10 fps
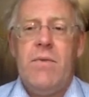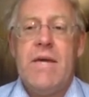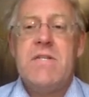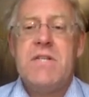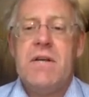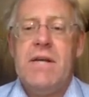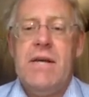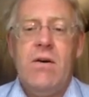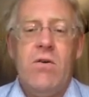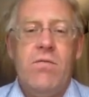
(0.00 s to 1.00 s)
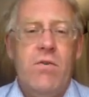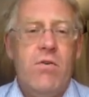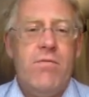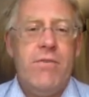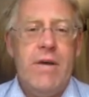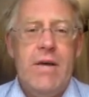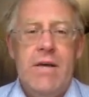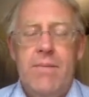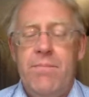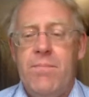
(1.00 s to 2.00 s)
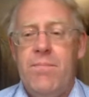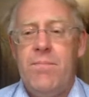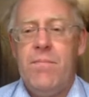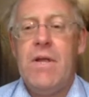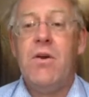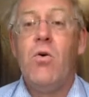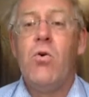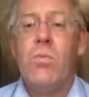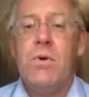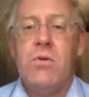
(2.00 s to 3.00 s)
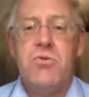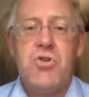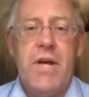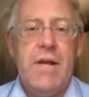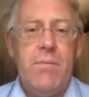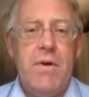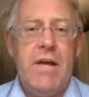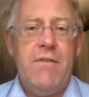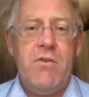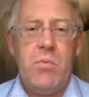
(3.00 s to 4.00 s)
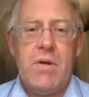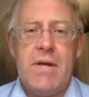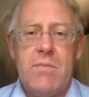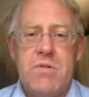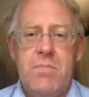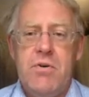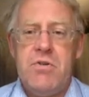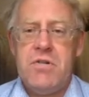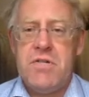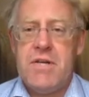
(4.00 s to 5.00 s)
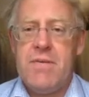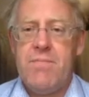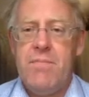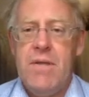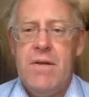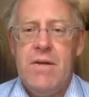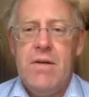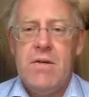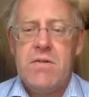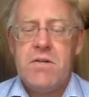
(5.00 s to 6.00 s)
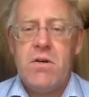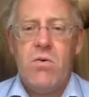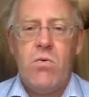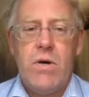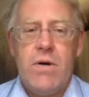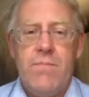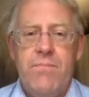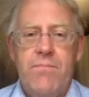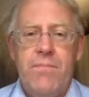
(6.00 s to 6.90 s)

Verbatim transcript: case study of of a the normal chain behavior when it comes to purchasing. So um,